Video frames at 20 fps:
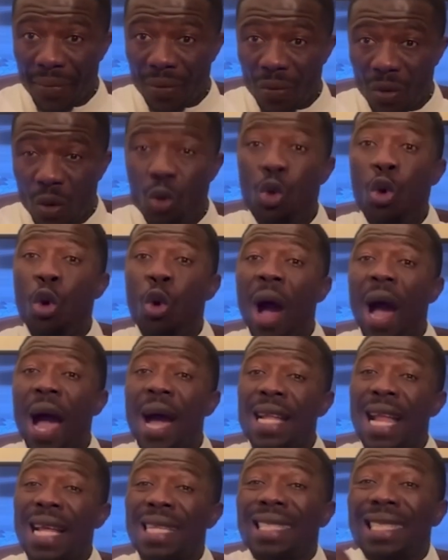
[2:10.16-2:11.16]
Oh ha
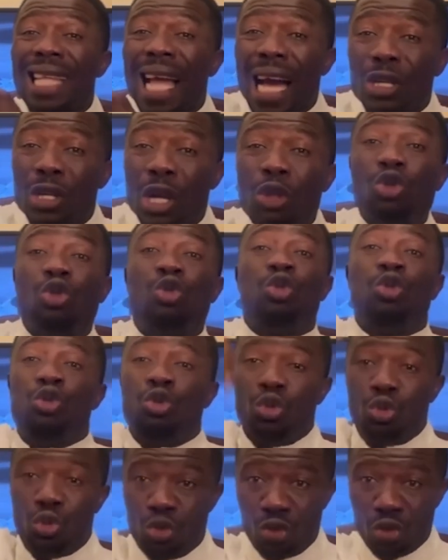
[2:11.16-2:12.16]
na star na tu.
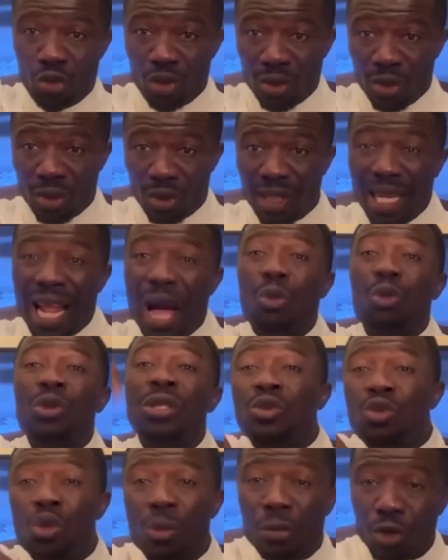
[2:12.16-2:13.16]
Na
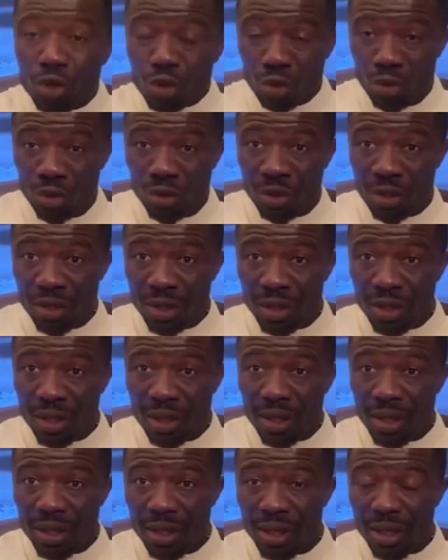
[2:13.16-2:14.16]
kosi obi so.
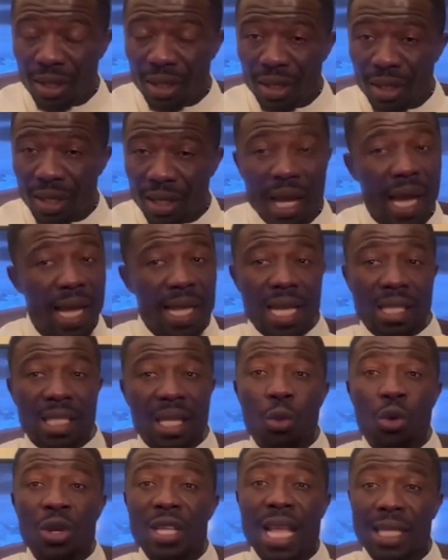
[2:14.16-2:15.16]
Anya sa
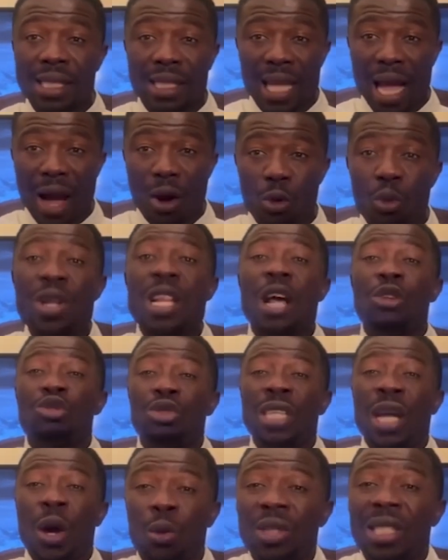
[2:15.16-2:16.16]
wonya star, wo da so
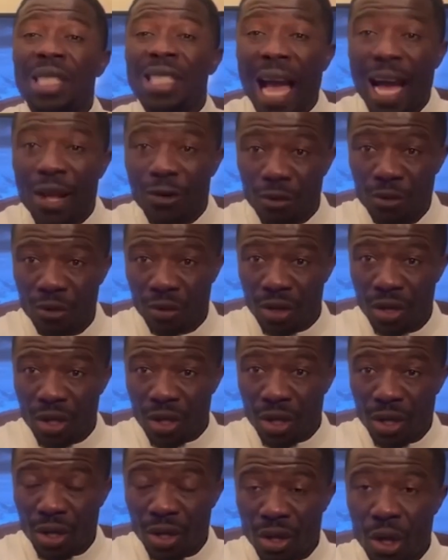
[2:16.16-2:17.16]
ya star no.
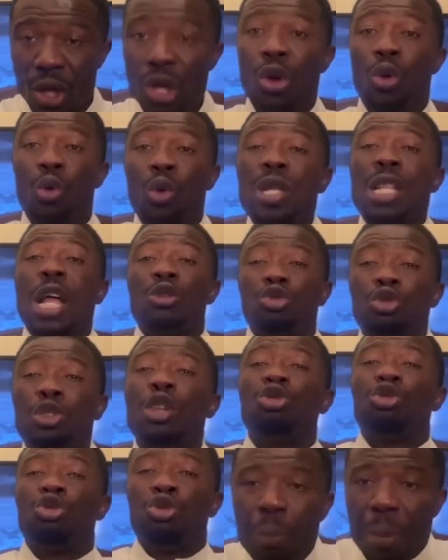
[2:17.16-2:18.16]
Wo da so ye
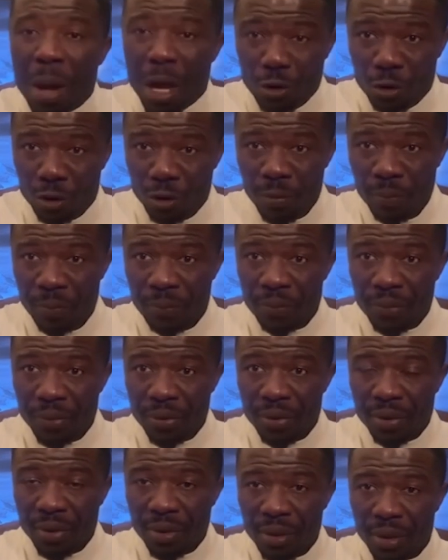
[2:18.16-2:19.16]
super no.
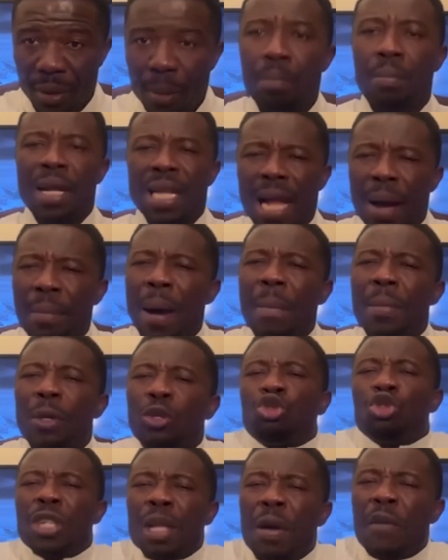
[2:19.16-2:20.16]
Me na ma me
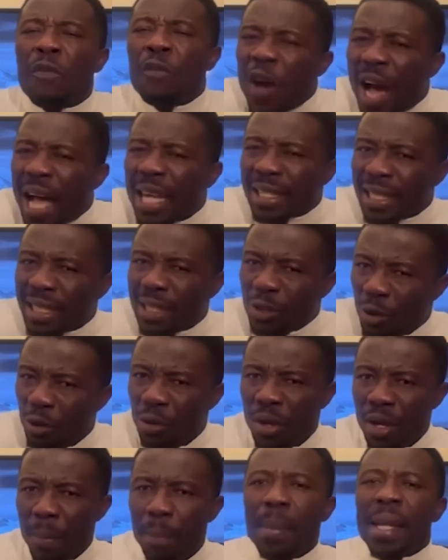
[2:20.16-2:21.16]
so ne me fans no,
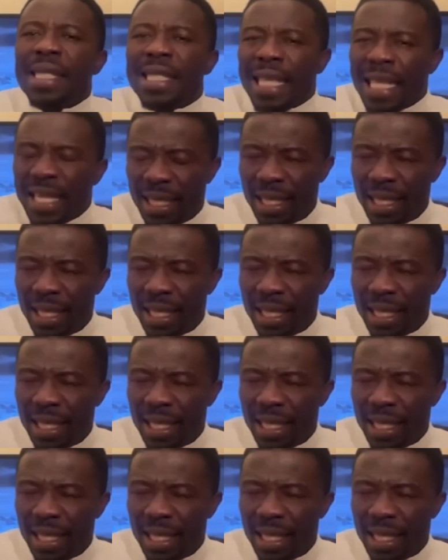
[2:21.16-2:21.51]
meje.